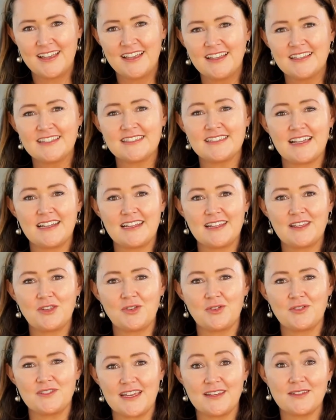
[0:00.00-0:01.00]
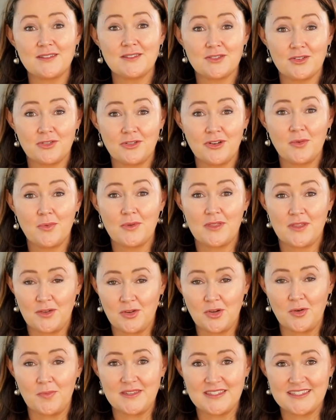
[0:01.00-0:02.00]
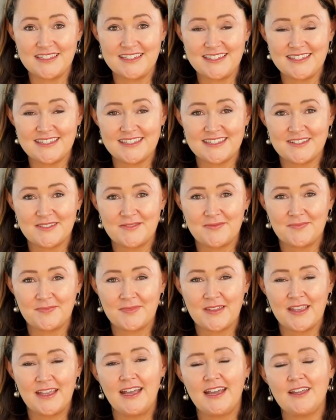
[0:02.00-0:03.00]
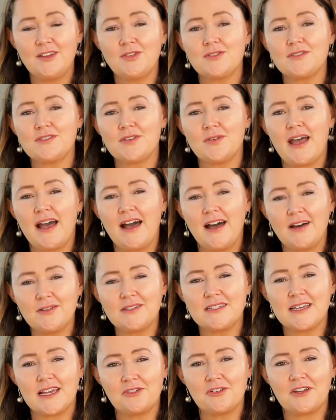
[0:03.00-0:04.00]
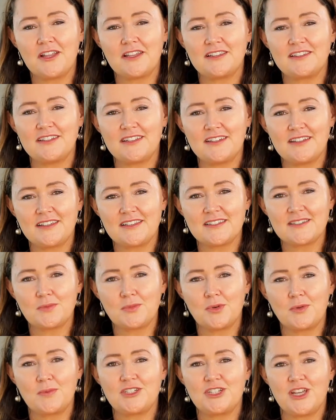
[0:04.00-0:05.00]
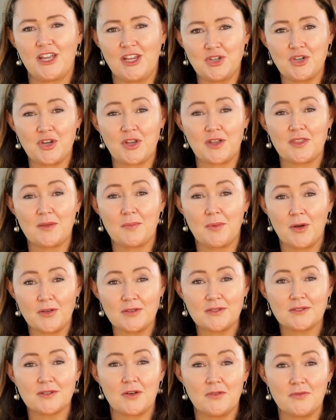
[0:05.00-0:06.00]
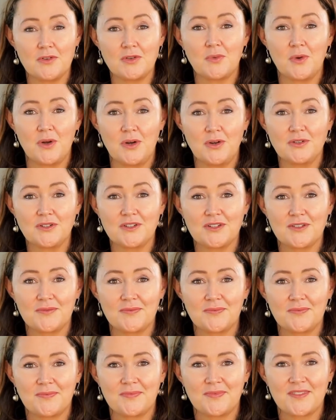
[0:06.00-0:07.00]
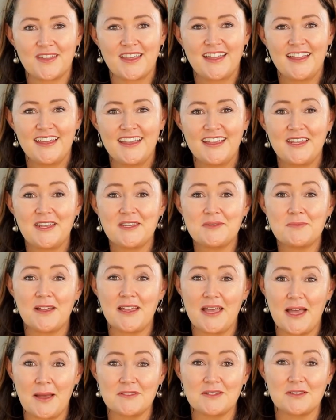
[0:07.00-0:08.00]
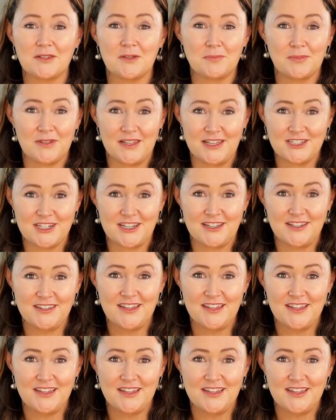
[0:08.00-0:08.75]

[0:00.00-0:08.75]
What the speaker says: selling your data story within your business, and also how data and analytics will be changing in the post-COVID world. It is my absolute pleasure